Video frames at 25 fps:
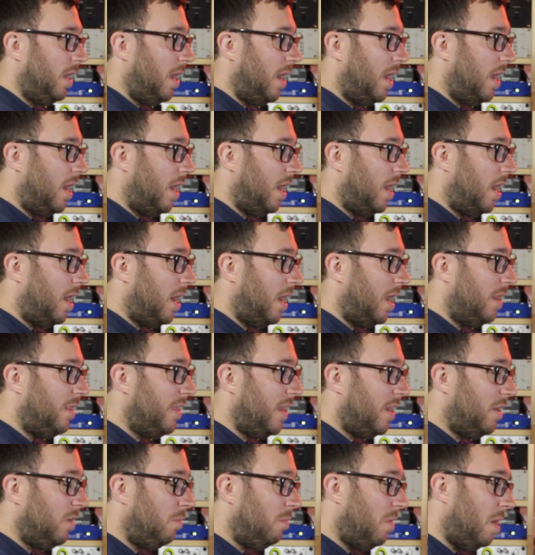And
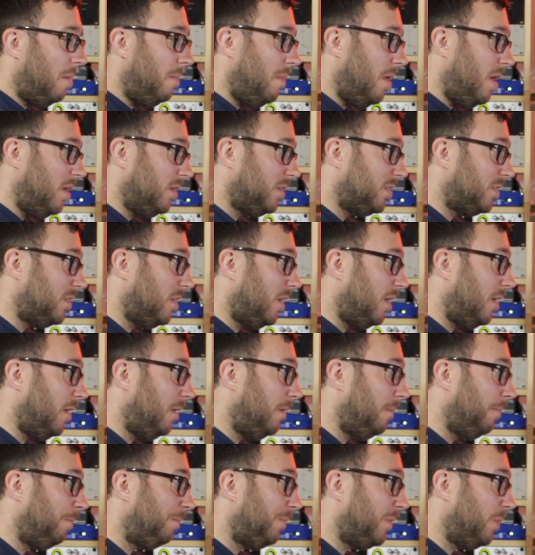then on my
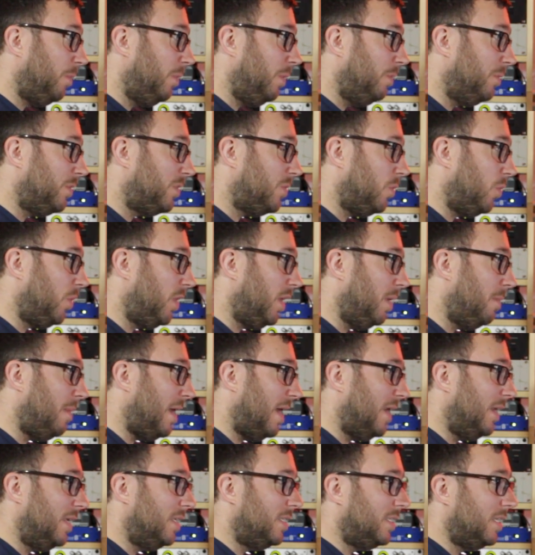master, we were talking
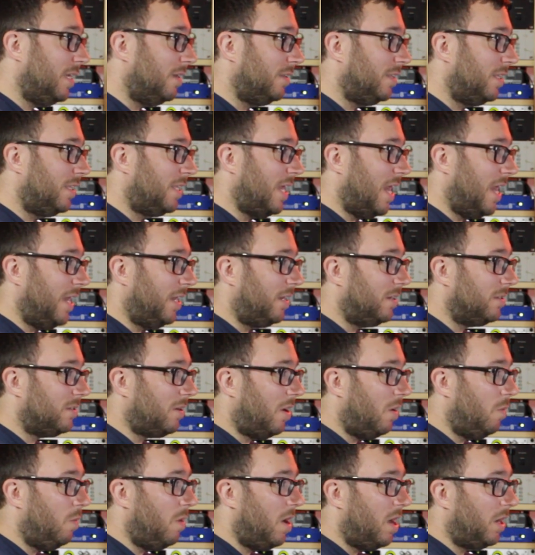about this the other day because
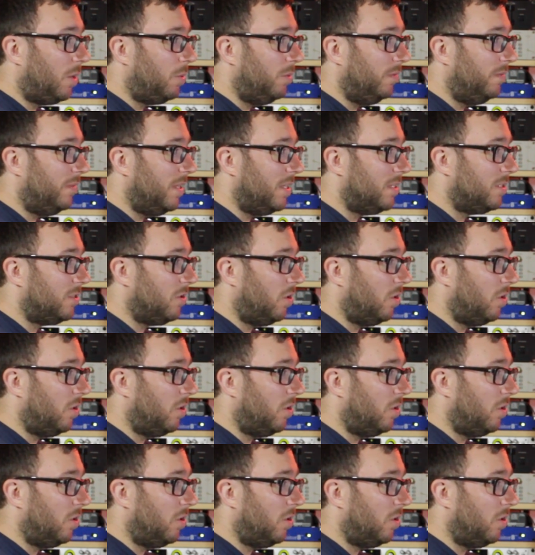I work with this